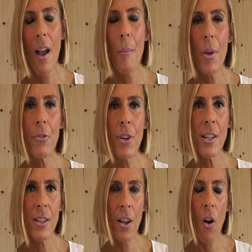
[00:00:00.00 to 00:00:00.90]
but the
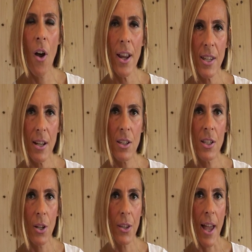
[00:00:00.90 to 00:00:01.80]
reason that I tend to
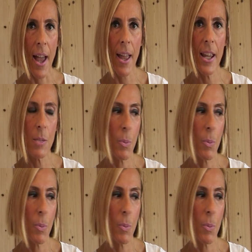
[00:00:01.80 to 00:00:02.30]
do that is